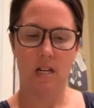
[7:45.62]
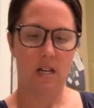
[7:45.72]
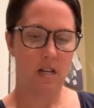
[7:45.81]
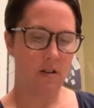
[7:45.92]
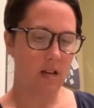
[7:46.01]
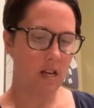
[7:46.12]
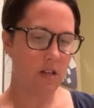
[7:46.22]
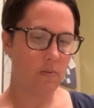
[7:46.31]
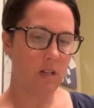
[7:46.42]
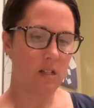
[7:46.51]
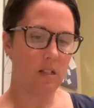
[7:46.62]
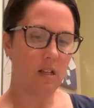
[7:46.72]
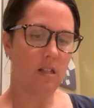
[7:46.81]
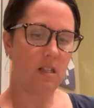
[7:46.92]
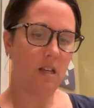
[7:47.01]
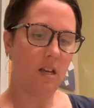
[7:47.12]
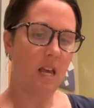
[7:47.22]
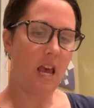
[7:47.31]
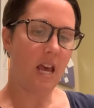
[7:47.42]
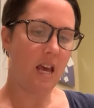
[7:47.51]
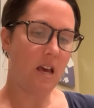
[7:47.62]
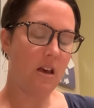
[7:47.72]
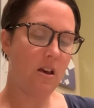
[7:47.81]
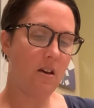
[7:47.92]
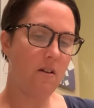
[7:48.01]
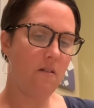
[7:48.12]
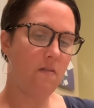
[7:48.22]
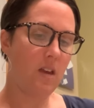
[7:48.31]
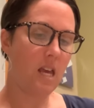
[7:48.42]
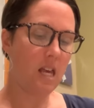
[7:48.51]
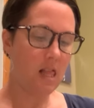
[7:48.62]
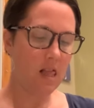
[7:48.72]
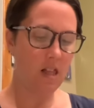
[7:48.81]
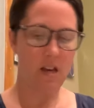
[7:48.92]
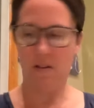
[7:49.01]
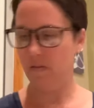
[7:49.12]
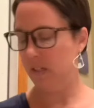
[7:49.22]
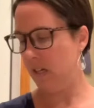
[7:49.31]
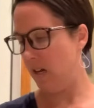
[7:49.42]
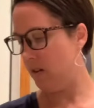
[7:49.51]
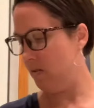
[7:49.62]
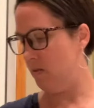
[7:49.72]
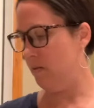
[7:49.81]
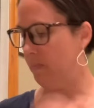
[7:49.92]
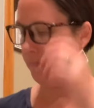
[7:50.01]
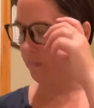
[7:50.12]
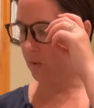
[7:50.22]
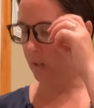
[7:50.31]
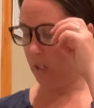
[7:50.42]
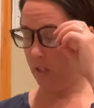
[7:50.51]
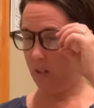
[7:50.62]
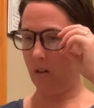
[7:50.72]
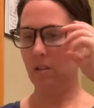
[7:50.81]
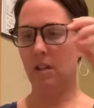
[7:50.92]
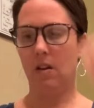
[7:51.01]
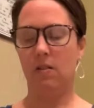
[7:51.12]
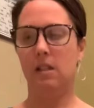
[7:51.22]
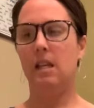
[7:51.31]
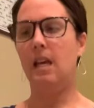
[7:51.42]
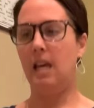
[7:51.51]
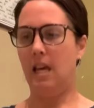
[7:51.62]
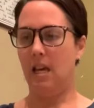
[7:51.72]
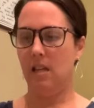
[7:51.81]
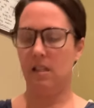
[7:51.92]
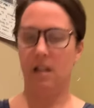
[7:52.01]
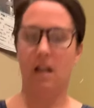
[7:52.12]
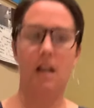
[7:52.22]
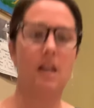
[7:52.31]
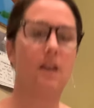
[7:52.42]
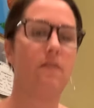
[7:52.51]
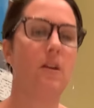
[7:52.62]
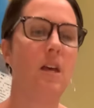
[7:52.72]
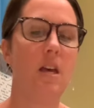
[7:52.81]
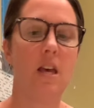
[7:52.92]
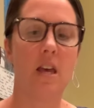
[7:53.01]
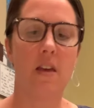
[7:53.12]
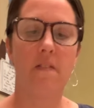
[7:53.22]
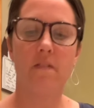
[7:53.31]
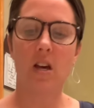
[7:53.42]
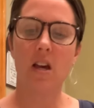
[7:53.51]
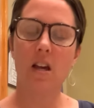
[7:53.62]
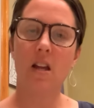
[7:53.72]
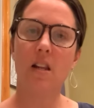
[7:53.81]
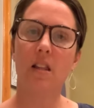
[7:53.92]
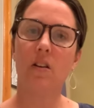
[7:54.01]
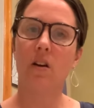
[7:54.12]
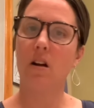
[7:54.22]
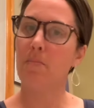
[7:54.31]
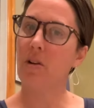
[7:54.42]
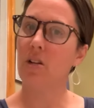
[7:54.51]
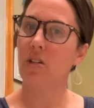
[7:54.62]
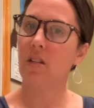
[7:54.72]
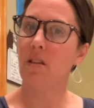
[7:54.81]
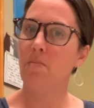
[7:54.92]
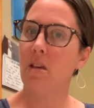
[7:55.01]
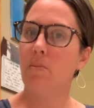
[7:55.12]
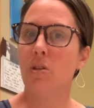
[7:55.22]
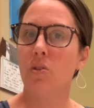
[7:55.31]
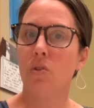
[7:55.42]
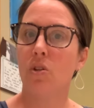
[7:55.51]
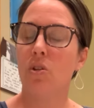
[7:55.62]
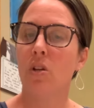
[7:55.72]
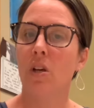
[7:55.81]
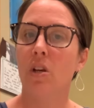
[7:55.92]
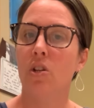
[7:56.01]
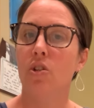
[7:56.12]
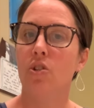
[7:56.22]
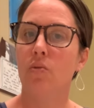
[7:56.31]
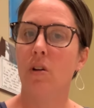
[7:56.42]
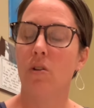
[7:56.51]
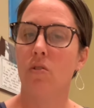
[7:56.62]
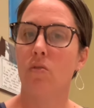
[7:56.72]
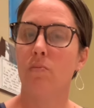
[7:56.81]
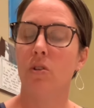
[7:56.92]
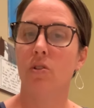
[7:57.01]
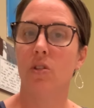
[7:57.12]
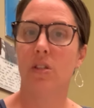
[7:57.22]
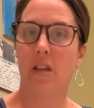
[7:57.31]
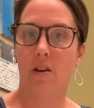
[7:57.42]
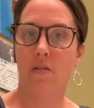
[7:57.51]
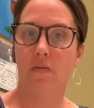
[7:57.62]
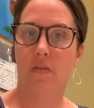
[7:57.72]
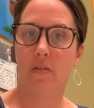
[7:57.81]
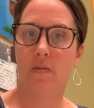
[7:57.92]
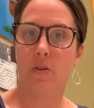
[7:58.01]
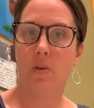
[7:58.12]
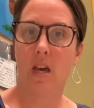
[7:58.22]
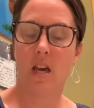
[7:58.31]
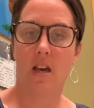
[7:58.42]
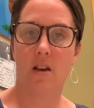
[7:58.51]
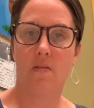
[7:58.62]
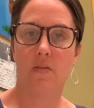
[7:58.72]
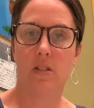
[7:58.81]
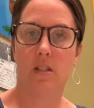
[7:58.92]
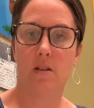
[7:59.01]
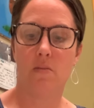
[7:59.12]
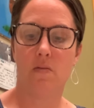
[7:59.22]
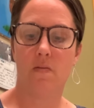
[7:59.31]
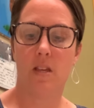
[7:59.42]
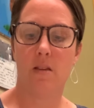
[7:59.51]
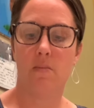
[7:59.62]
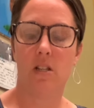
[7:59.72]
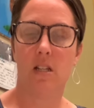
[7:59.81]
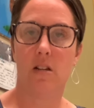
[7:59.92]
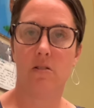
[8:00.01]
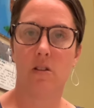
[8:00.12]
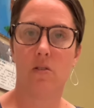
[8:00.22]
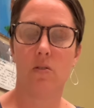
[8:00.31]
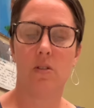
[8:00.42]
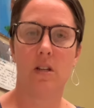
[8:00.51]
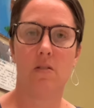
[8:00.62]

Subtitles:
Now, as we discussed, they have a life cycle, which starts out as eggs. And I have a fun little art project that maybe you can do at home yourself if you have some of the materials. Now,